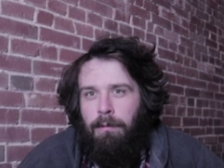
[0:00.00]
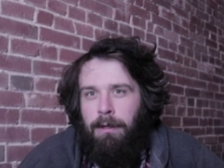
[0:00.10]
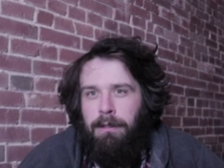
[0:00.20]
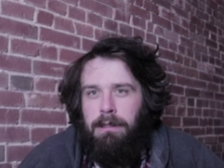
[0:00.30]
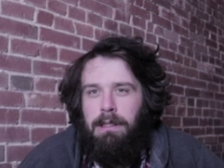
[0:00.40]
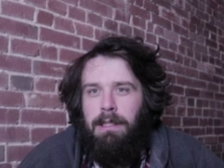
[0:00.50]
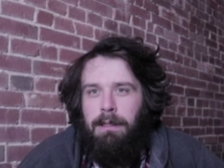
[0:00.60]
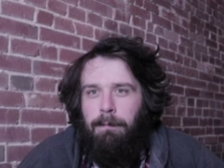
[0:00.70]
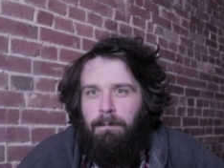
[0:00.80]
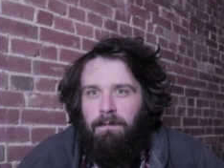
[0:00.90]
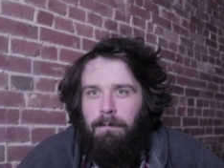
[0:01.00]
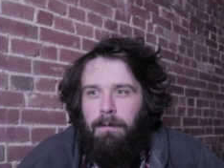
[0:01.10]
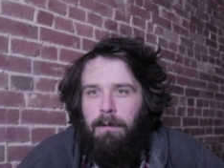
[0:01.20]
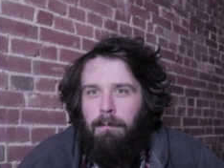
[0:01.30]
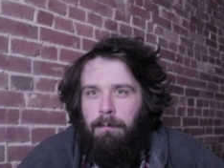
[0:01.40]
Well, in
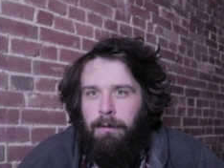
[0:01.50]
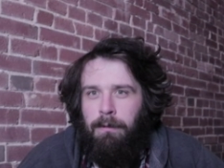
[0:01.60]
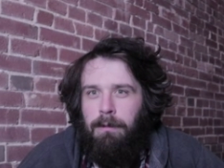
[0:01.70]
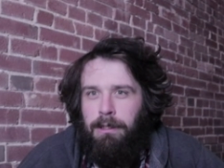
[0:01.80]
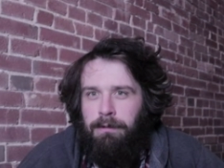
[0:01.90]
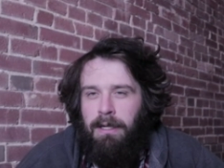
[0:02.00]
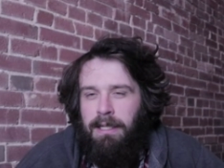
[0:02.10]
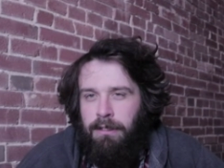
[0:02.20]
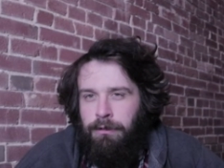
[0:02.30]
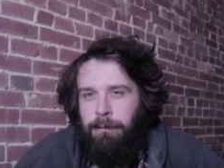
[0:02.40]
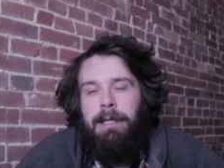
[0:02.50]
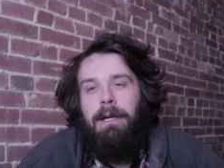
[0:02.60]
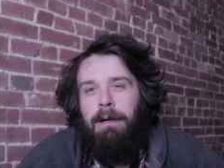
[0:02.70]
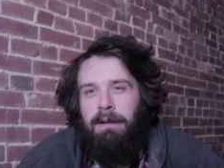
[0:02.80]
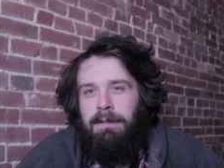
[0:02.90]
the you've had
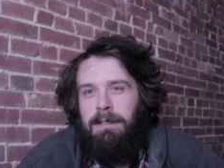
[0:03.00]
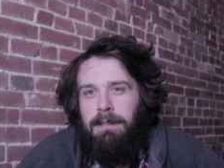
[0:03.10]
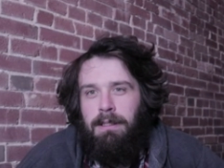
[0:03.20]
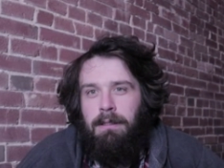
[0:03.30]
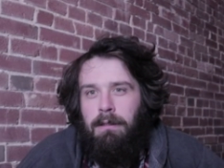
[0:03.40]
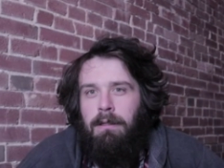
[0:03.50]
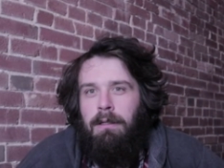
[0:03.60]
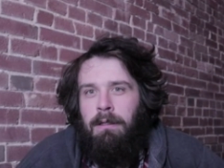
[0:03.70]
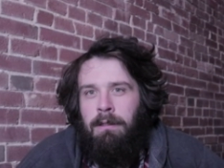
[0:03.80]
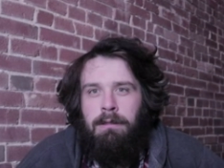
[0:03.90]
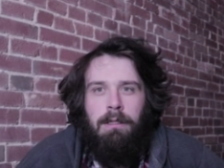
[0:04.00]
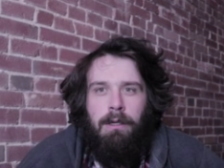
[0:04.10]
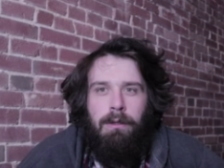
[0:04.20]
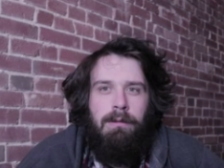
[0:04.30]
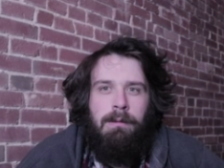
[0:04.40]
Arduino obviously.
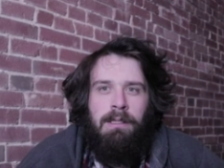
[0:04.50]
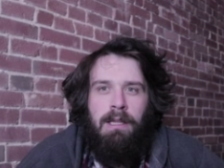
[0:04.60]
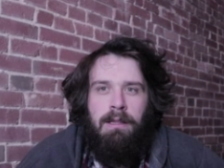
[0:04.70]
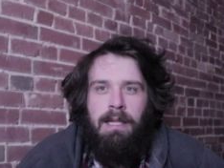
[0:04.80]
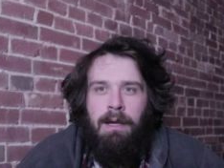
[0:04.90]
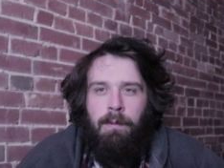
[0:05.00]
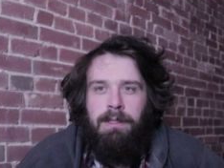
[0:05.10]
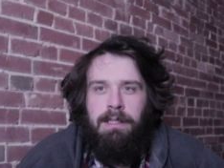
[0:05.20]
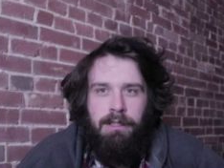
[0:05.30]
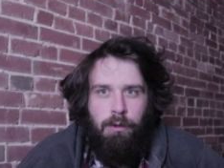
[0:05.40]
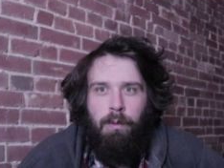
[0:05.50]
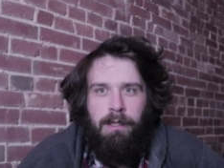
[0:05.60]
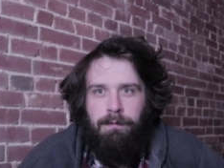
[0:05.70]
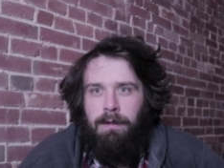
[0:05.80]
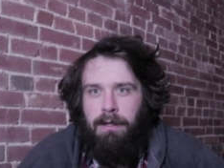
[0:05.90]
So that was a
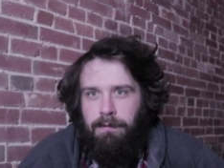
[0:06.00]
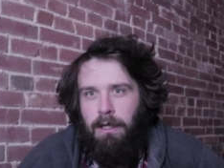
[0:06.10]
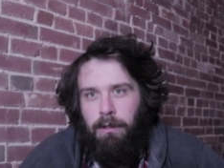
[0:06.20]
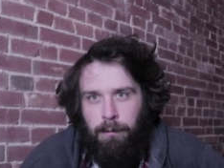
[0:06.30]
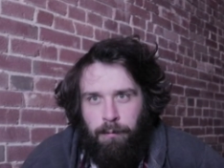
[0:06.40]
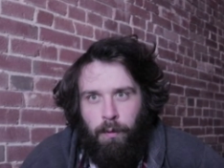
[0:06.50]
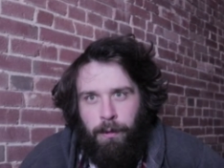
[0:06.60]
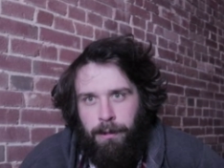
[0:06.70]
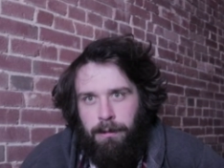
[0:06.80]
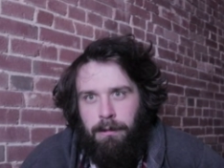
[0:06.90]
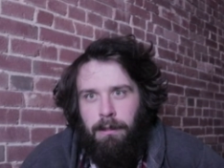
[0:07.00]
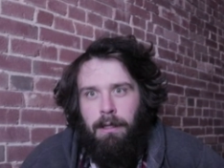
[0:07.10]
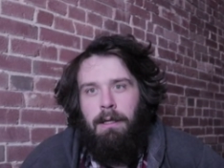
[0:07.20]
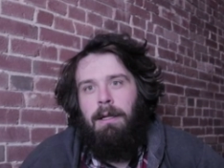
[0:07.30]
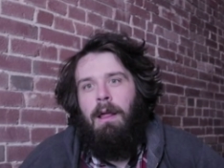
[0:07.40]
$25 board
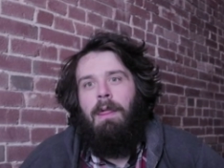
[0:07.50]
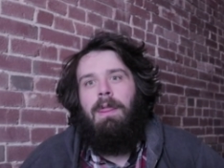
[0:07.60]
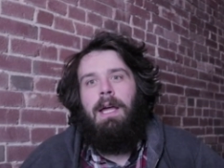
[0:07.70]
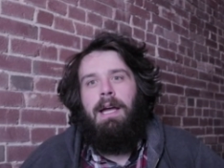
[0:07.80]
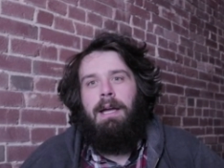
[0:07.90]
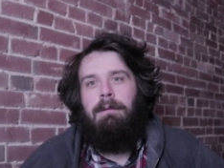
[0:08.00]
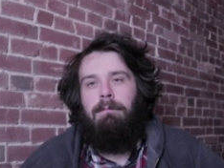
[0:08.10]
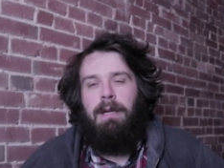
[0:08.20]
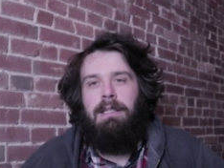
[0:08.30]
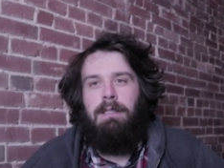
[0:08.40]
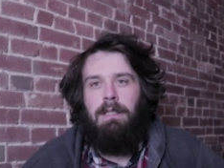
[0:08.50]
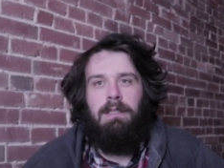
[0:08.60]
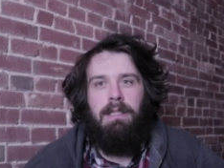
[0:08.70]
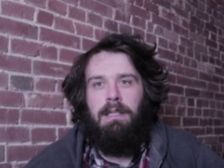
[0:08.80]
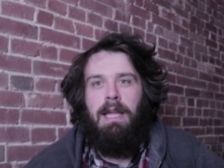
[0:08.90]
that
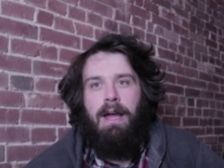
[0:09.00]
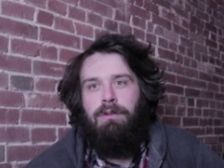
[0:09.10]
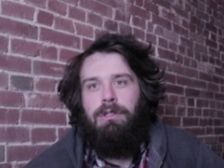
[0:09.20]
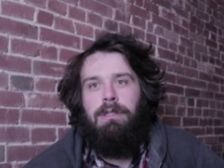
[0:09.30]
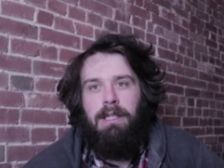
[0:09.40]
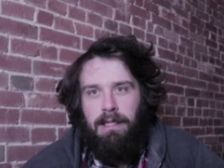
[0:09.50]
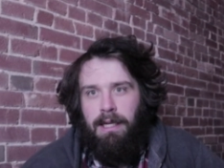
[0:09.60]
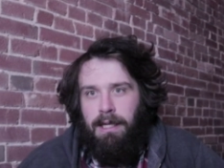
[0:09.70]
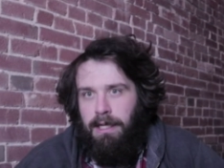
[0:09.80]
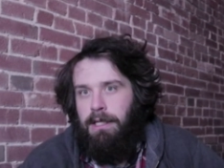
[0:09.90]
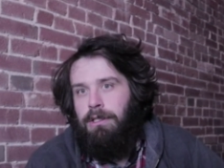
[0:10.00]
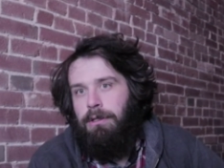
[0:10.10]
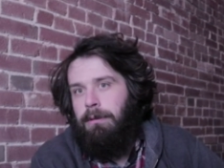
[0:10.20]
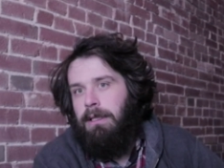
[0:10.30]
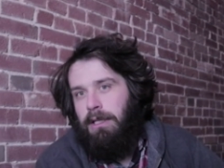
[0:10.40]
basically allowed you to get
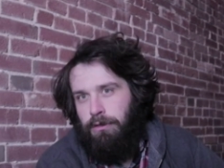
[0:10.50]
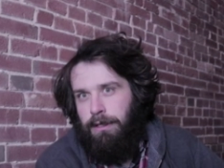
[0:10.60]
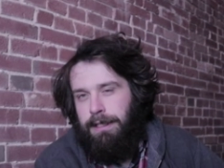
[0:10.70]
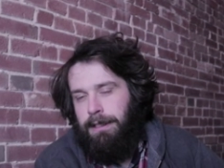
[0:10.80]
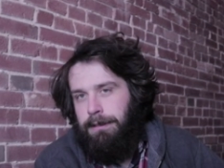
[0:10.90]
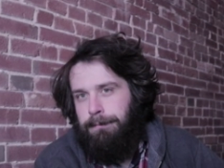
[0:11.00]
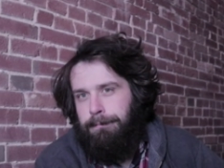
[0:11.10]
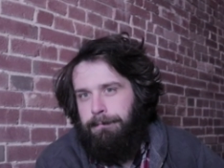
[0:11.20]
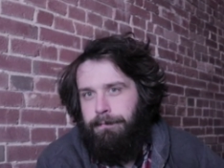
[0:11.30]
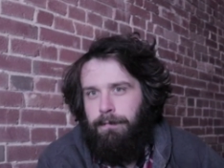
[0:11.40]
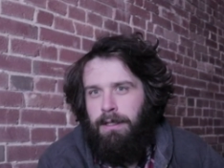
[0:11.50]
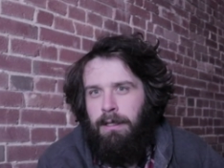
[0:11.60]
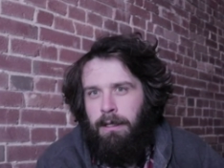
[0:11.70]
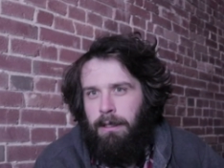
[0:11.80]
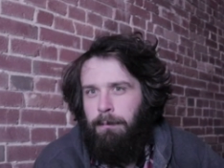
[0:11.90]
into electronics.
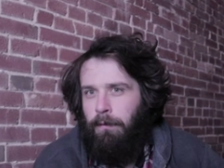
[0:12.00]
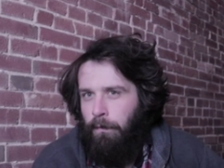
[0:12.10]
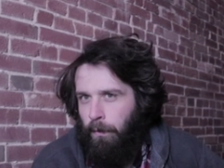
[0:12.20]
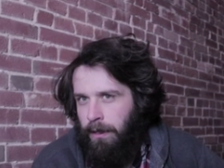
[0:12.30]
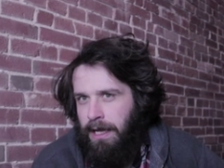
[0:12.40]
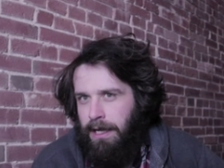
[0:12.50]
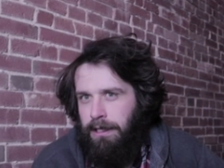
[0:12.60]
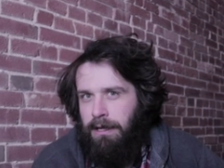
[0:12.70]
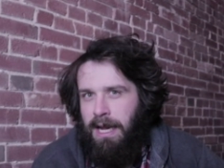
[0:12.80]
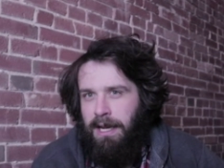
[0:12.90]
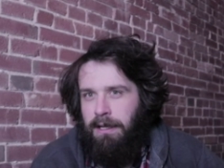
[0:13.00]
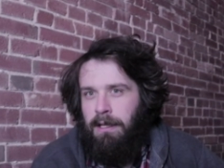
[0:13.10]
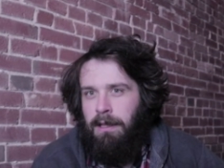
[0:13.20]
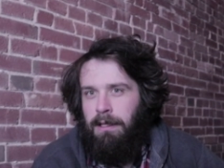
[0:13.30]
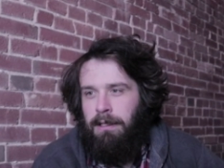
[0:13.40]
And then before that, you
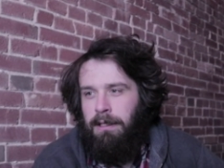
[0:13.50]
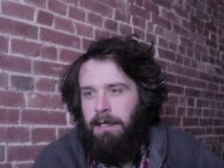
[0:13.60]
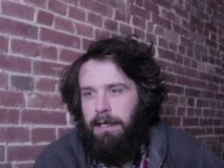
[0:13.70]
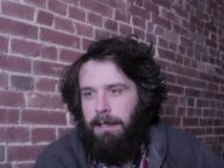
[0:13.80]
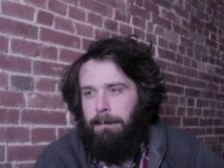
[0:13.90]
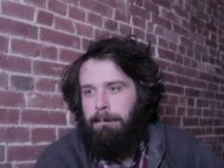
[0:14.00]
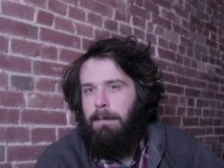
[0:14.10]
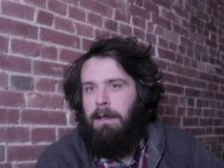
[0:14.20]
had the uh,